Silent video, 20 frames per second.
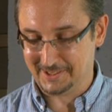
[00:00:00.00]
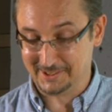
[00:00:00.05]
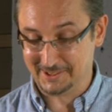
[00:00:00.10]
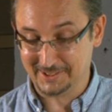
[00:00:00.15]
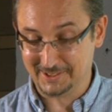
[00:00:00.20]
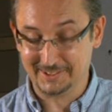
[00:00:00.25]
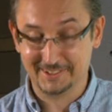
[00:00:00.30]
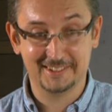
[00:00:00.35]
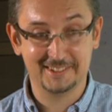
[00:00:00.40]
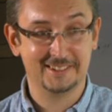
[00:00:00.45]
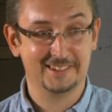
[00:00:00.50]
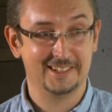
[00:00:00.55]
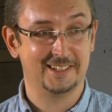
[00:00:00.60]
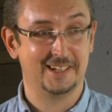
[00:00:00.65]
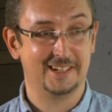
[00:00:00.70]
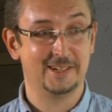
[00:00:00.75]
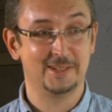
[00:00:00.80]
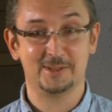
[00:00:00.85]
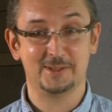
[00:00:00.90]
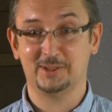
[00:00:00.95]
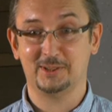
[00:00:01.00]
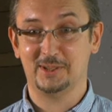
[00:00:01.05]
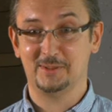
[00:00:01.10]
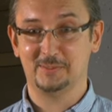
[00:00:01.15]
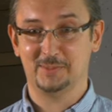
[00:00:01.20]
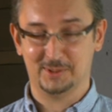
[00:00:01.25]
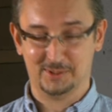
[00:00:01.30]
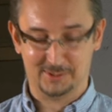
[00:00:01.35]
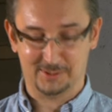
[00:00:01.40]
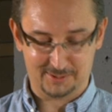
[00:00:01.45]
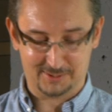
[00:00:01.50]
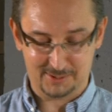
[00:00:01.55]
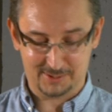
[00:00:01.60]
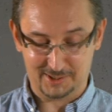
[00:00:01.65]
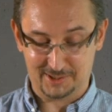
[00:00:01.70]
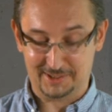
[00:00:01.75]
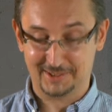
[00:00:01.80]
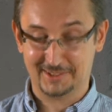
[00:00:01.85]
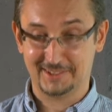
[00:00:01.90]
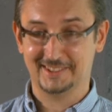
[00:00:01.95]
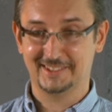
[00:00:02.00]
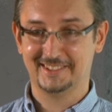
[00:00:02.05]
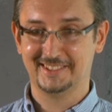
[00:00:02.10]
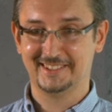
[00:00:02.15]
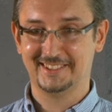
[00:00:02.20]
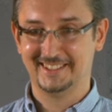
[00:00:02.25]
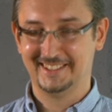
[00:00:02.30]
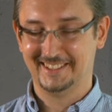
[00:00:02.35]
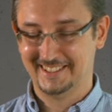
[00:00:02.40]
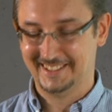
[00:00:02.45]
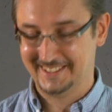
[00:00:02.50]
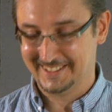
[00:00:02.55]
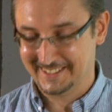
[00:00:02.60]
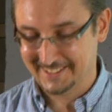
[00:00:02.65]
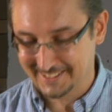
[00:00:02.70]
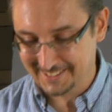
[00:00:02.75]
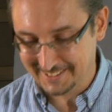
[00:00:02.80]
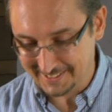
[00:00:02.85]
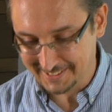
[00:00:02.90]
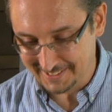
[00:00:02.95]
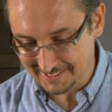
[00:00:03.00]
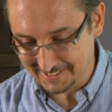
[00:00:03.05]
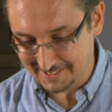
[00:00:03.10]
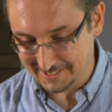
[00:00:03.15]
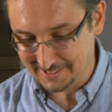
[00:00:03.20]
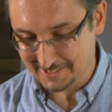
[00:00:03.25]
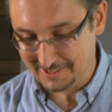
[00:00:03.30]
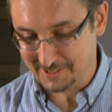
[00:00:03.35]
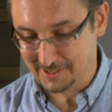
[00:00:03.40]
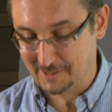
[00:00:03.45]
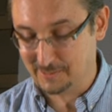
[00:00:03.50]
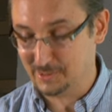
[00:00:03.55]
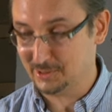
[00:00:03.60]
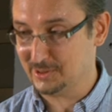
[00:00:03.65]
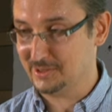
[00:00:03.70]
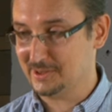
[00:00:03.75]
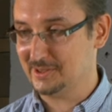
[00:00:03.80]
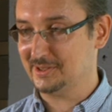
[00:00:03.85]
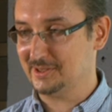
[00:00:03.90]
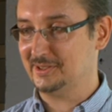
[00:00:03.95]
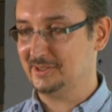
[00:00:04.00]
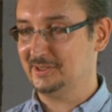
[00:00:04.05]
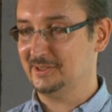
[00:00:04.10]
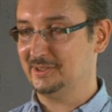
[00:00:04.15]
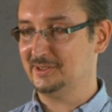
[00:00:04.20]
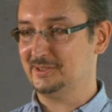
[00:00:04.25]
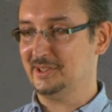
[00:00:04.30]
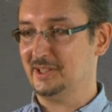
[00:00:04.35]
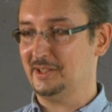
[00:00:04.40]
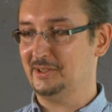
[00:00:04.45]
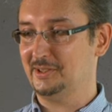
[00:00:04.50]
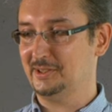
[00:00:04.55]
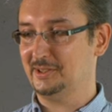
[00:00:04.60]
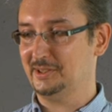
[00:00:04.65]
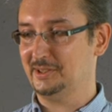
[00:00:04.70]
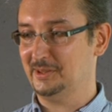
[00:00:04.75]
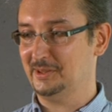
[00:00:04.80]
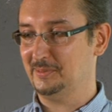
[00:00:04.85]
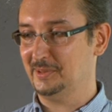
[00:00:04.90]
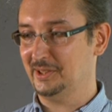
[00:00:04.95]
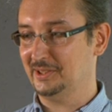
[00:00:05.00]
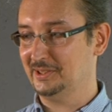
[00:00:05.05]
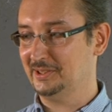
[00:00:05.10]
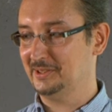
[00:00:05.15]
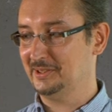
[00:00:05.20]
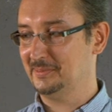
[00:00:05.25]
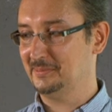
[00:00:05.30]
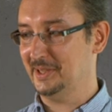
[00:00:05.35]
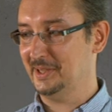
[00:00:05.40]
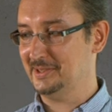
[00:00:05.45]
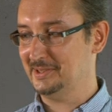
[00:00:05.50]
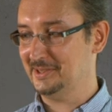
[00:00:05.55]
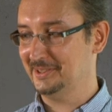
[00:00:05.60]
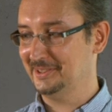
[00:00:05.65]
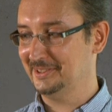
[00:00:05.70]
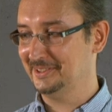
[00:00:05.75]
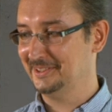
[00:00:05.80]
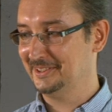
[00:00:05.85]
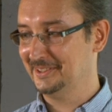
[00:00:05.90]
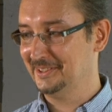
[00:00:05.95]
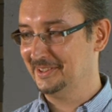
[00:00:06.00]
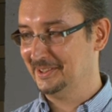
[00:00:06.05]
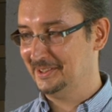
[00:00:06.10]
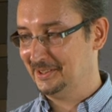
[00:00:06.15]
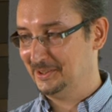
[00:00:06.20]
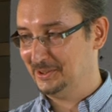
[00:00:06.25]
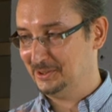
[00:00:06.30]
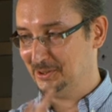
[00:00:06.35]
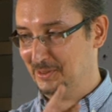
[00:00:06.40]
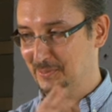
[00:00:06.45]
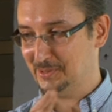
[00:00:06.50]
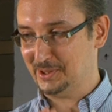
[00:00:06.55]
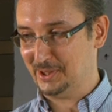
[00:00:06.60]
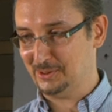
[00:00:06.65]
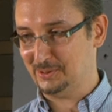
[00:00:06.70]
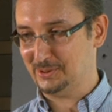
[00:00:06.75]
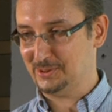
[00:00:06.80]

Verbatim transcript: down the Explorer you can run, as before, we learned to work in H T M L five.